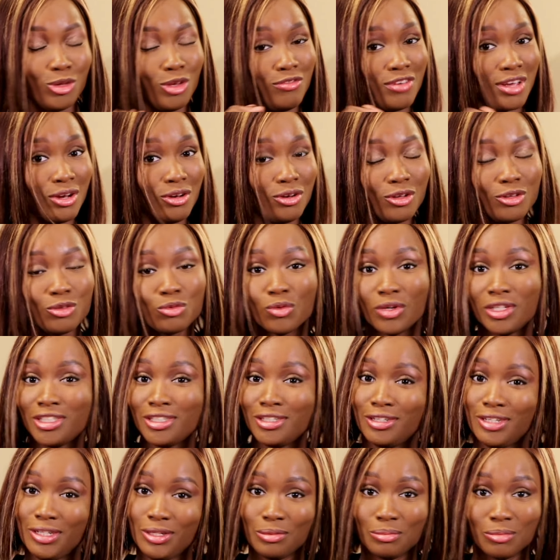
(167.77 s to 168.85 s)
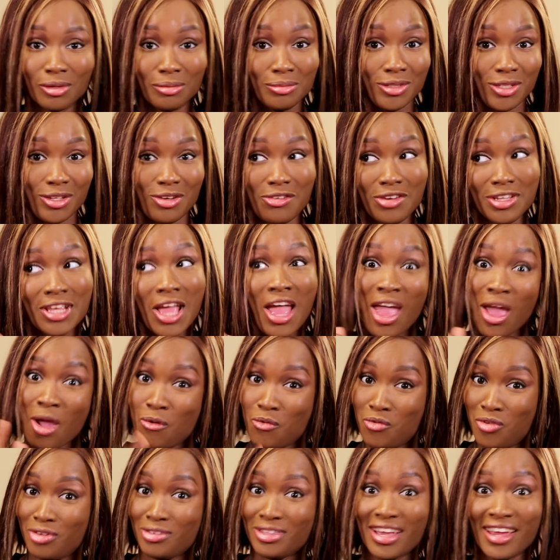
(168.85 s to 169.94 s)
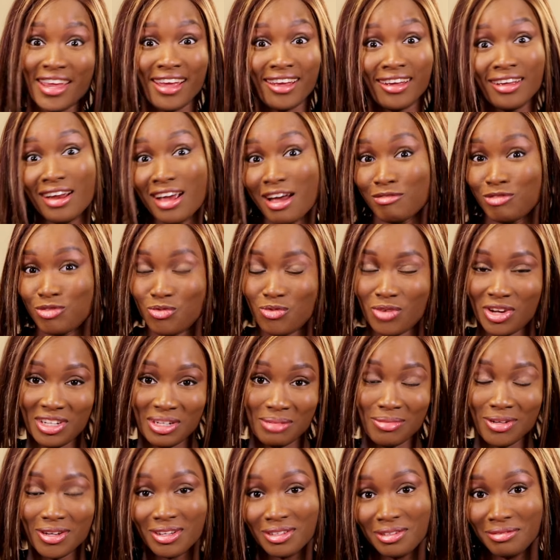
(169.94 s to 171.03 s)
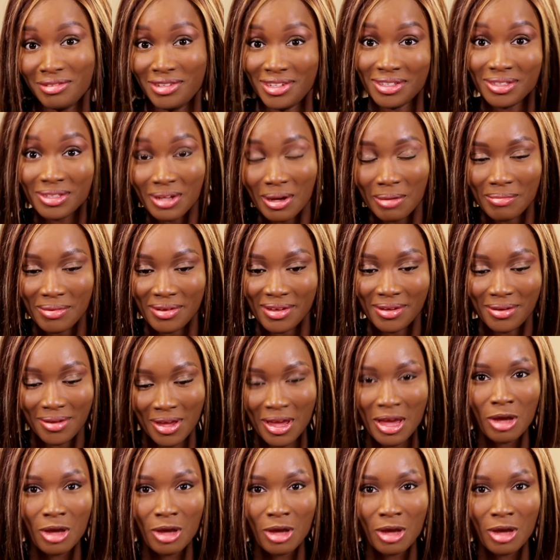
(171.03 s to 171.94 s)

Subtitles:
So if you're not watching the New Mom series, well, now you're going to have to watch it because of this topic.